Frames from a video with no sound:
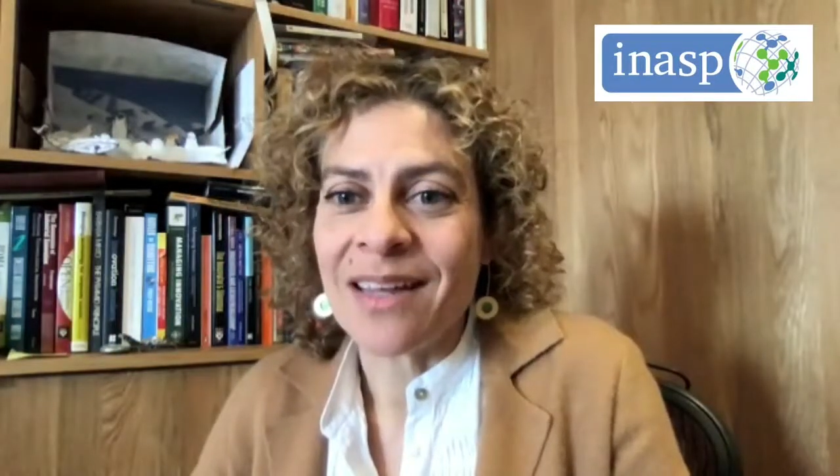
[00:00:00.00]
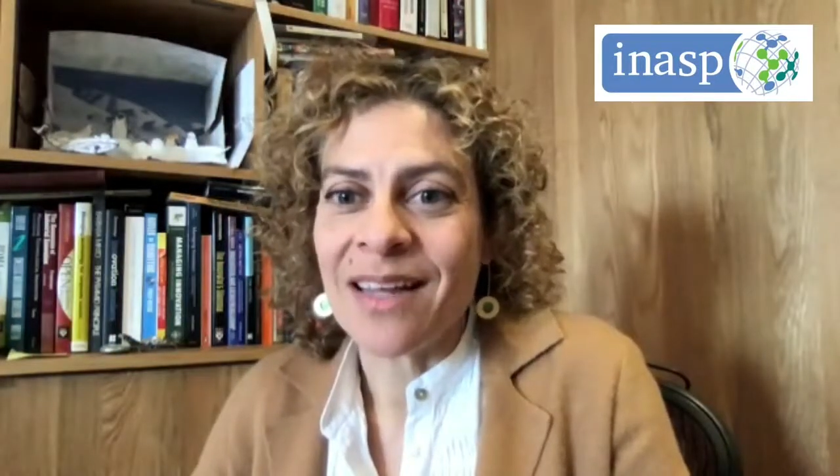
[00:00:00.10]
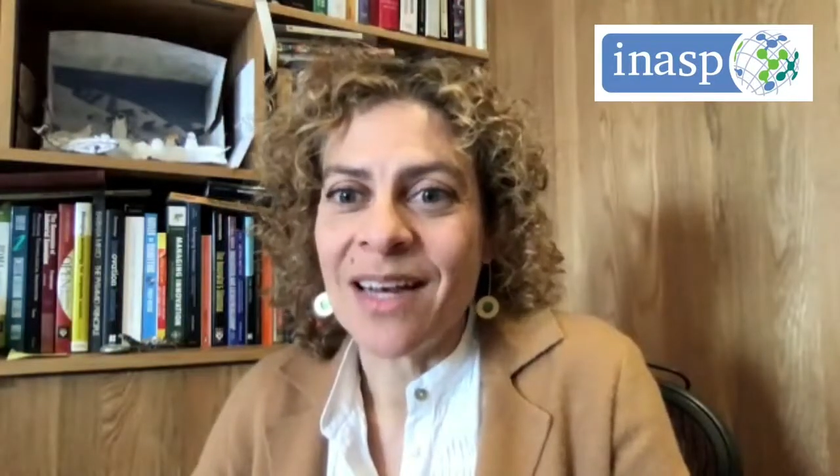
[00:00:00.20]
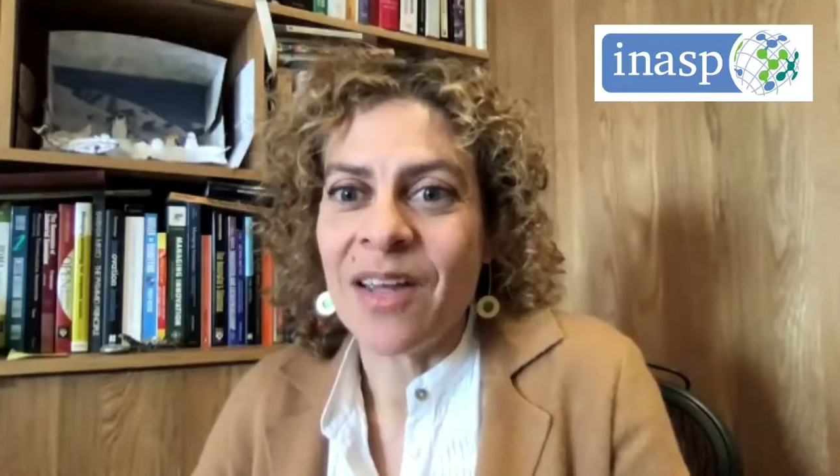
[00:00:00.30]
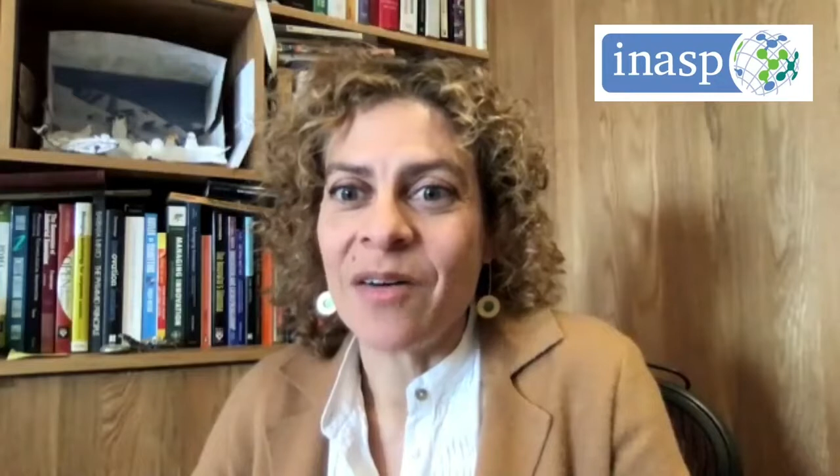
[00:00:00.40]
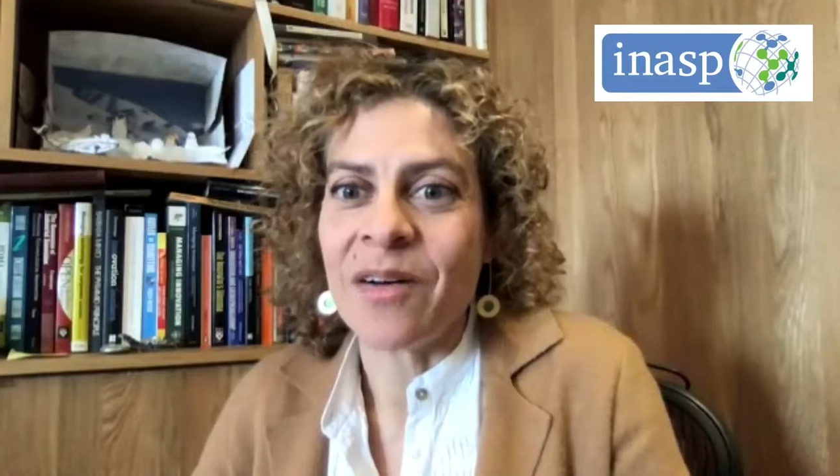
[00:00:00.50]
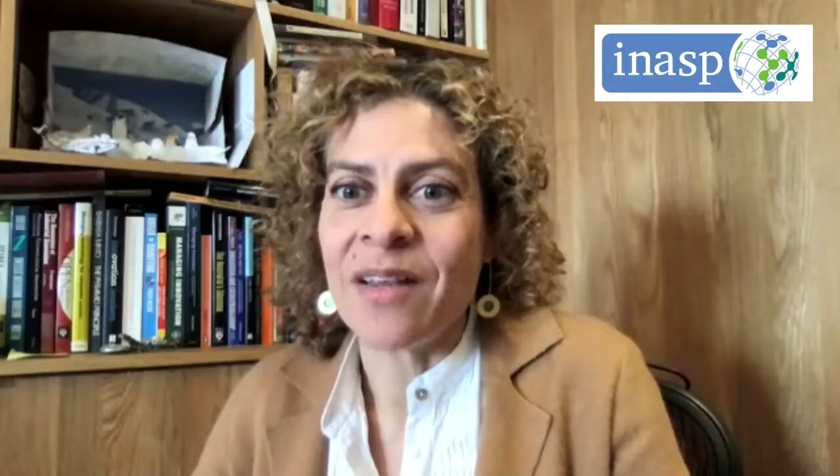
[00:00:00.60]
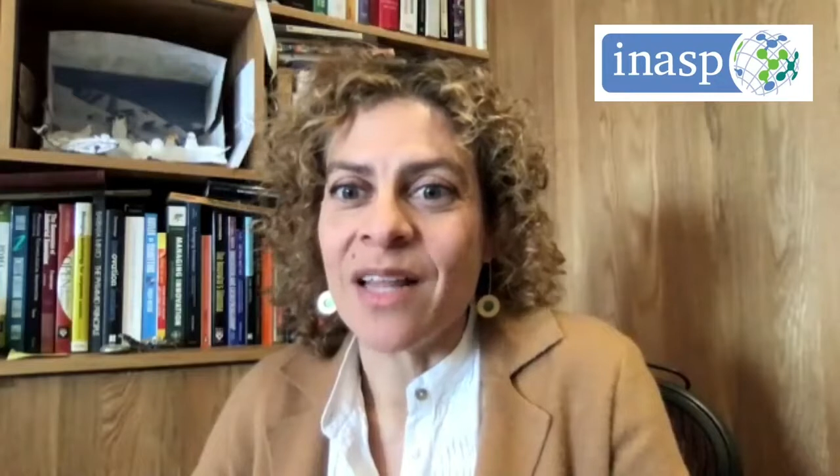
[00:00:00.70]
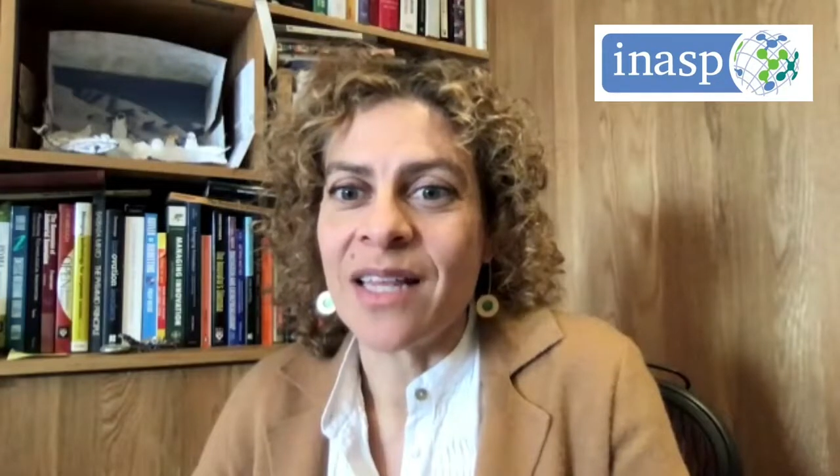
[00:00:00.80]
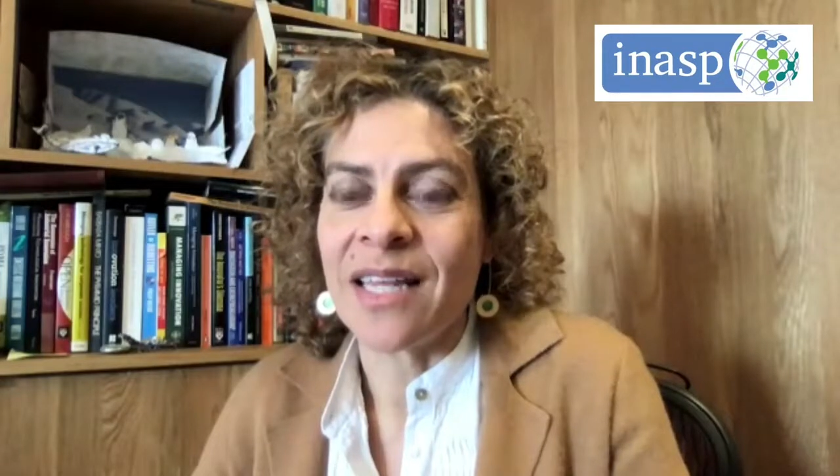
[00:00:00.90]
clearer
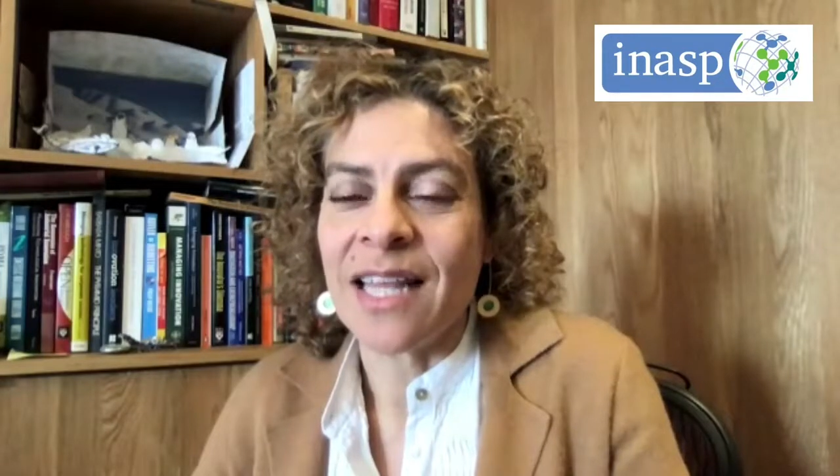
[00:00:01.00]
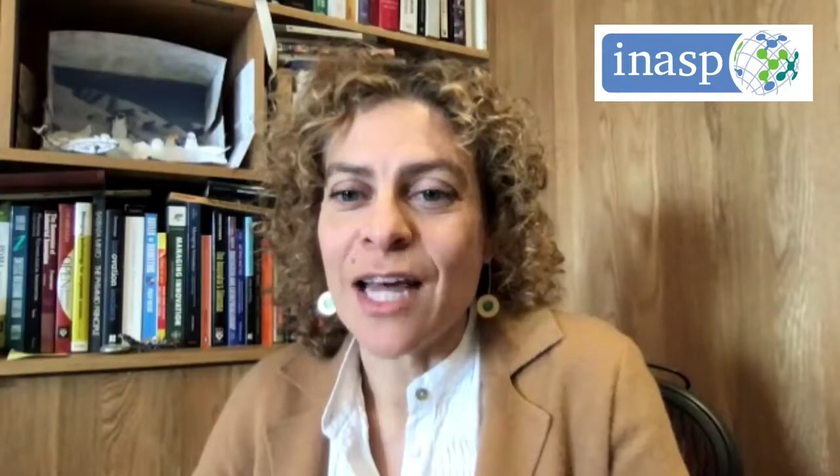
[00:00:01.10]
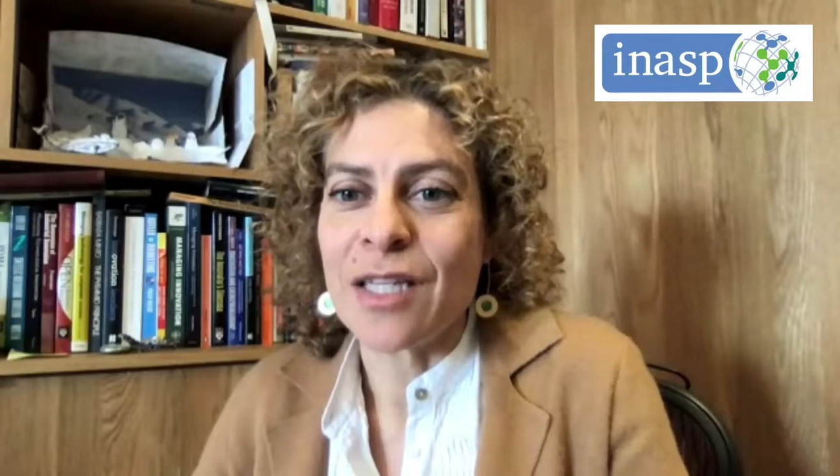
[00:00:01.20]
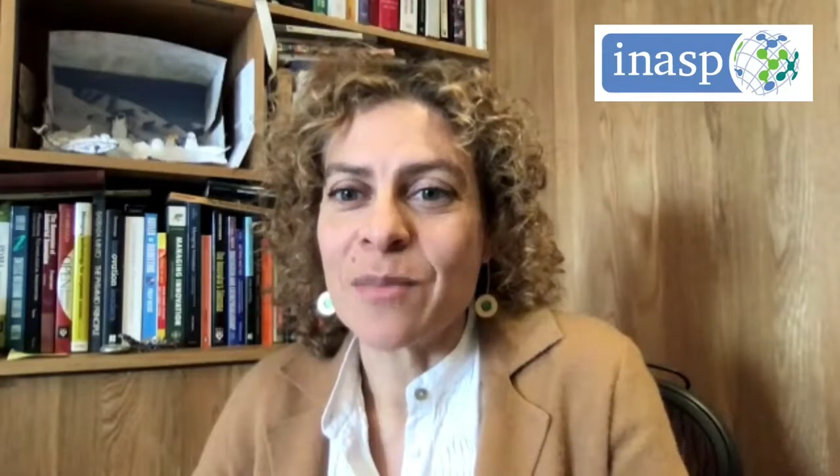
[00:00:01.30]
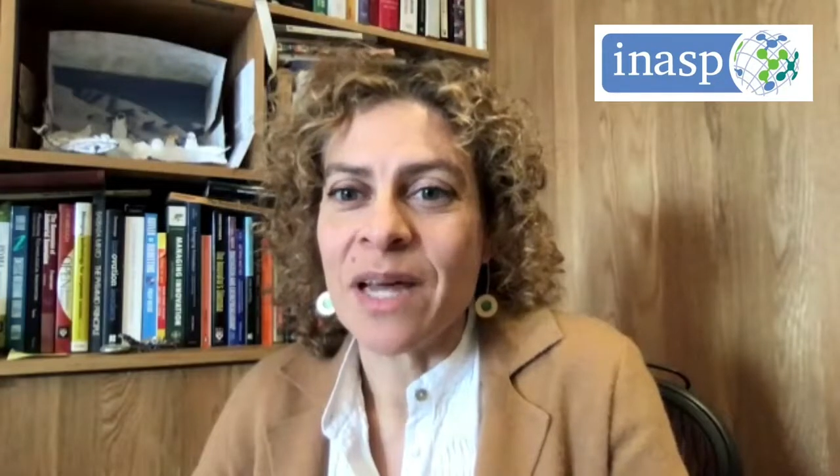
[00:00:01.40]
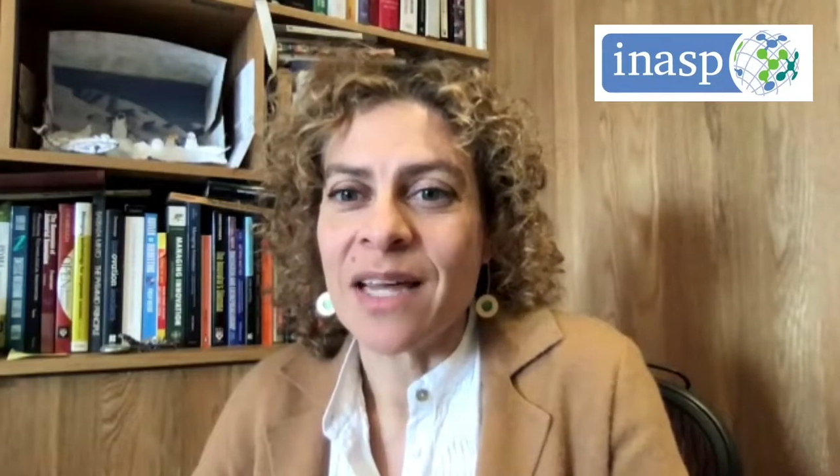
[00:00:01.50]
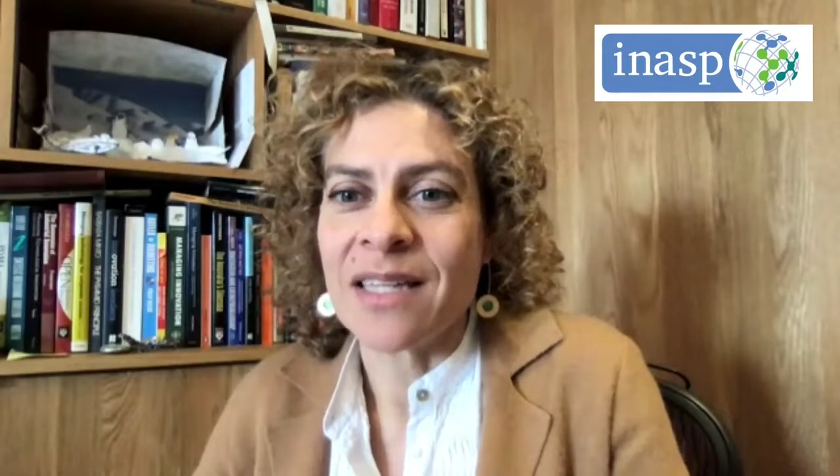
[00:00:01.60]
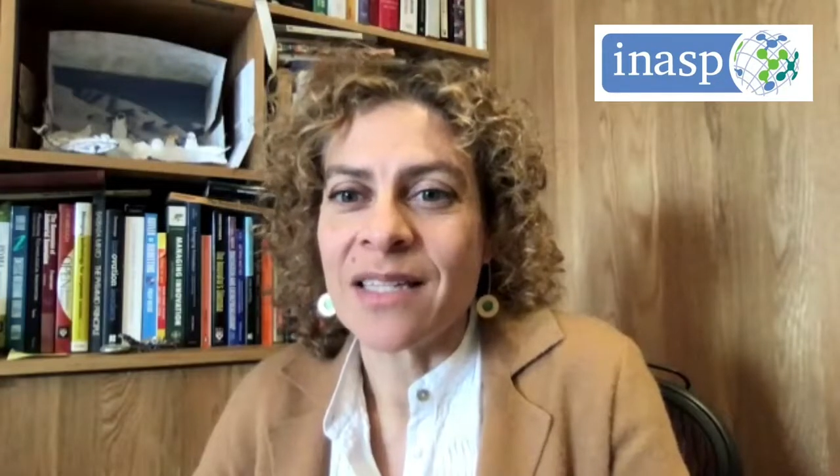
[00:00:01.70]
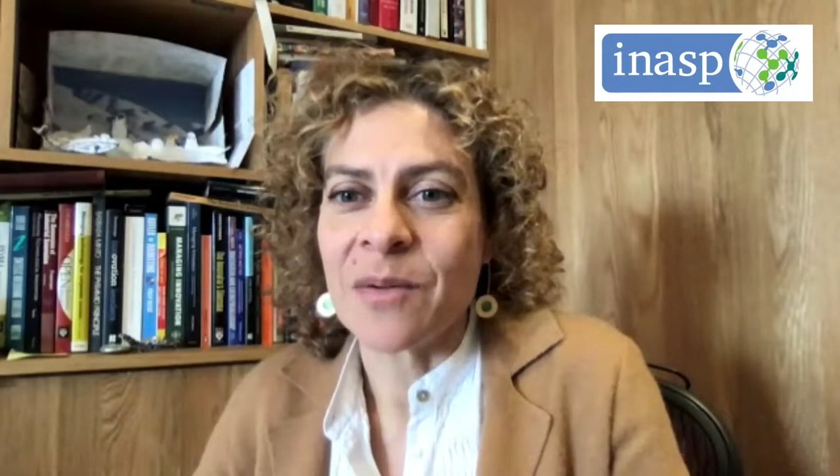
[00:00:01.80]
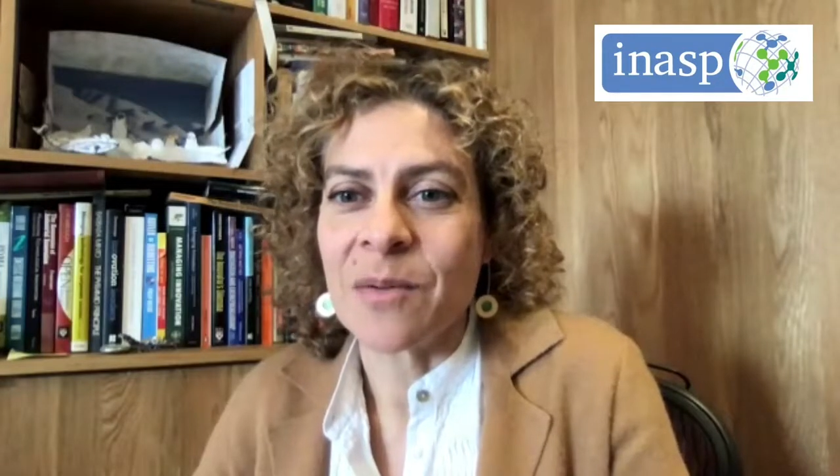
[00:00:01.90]
that INASP
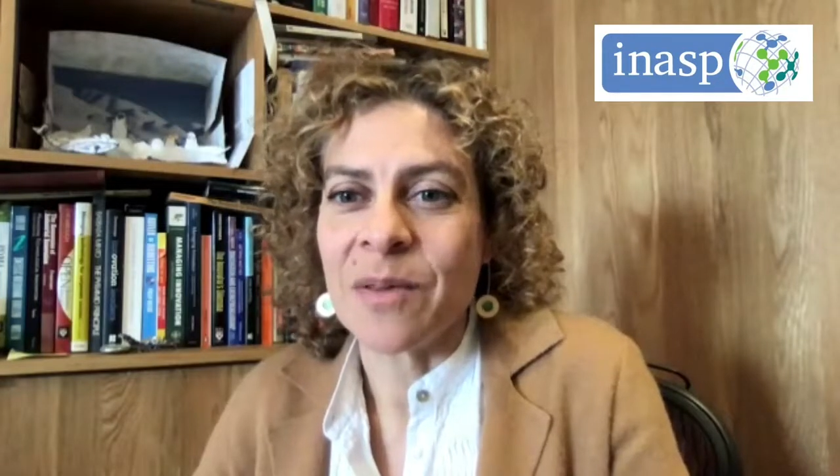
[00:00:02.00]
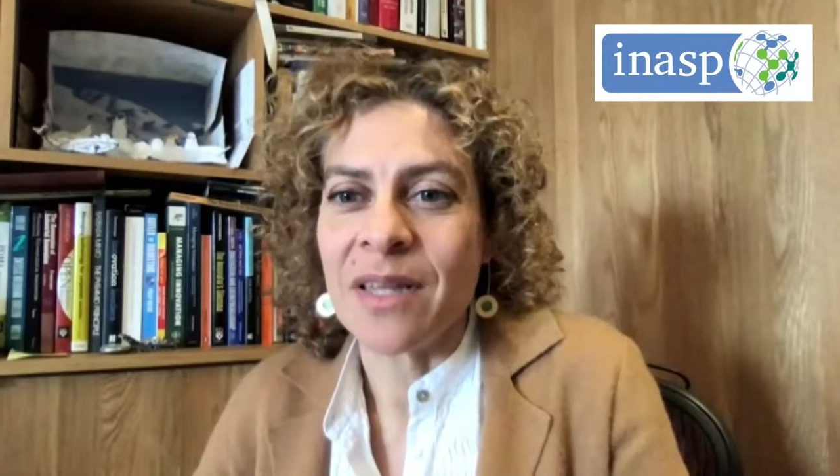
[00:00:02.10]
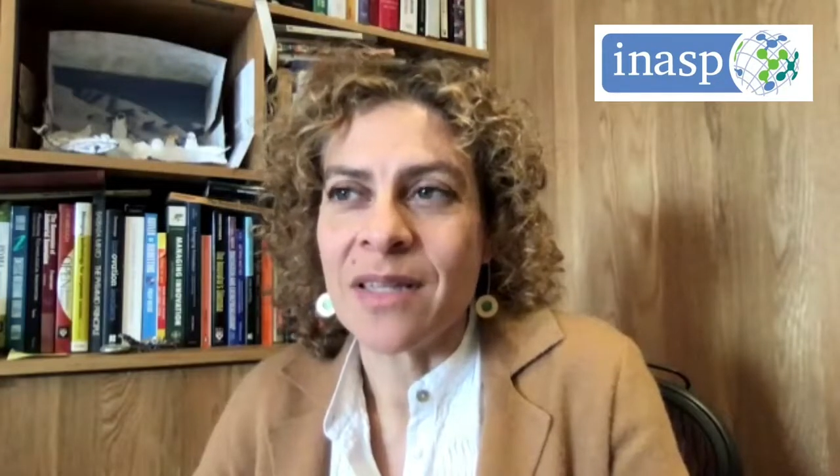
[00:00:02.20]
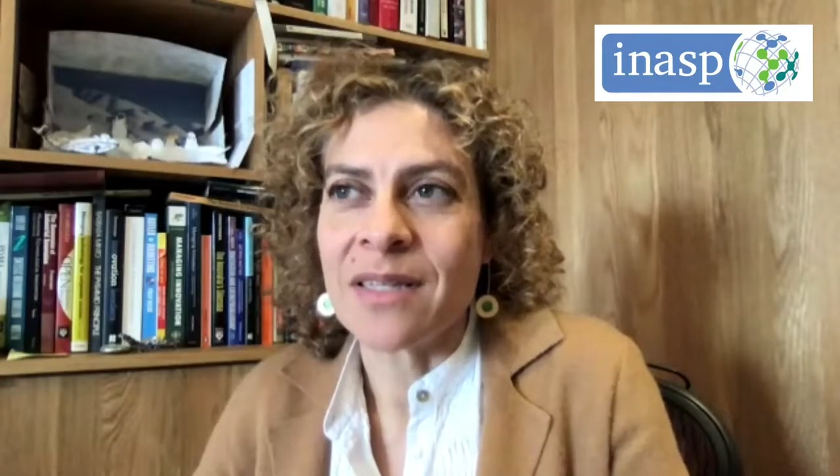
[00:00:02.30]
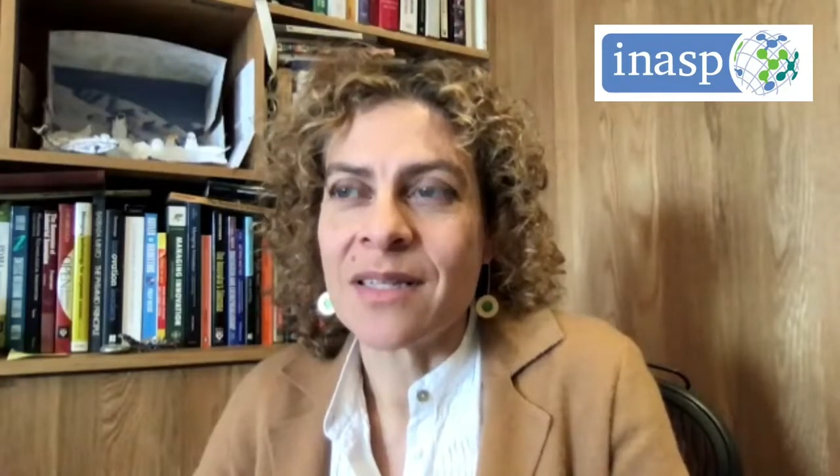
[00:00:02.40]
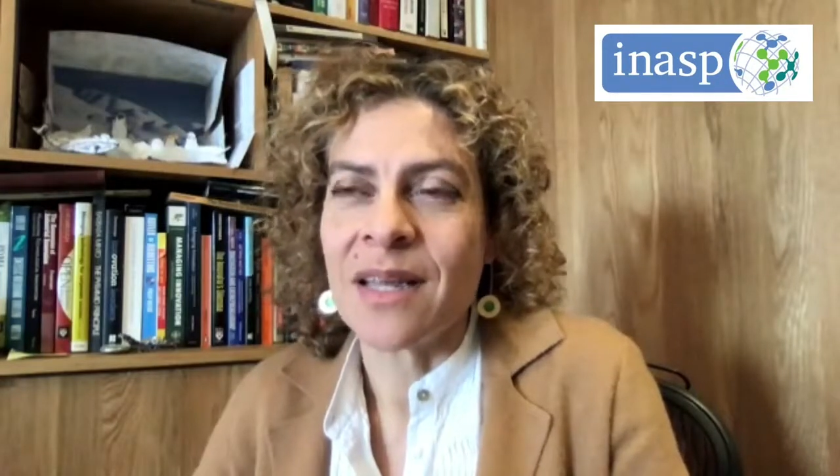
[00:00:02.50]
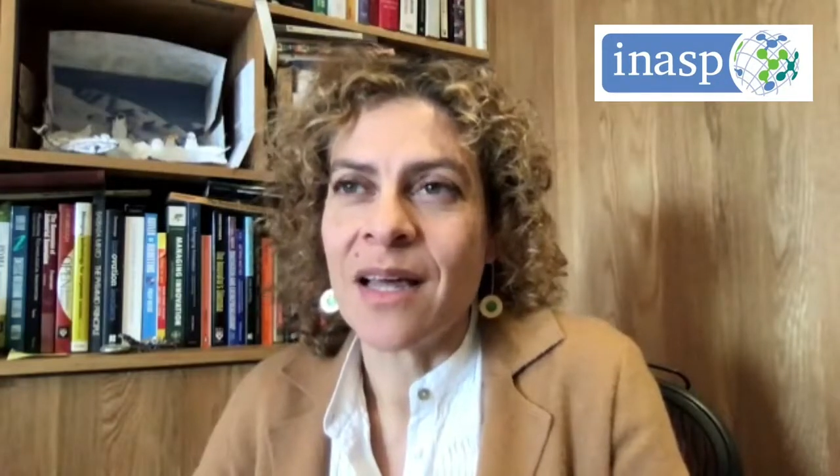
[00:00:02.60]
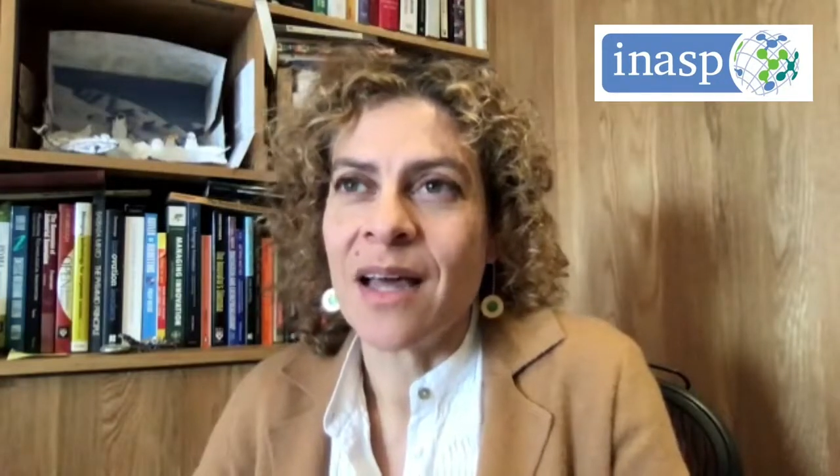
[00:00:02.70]
has all this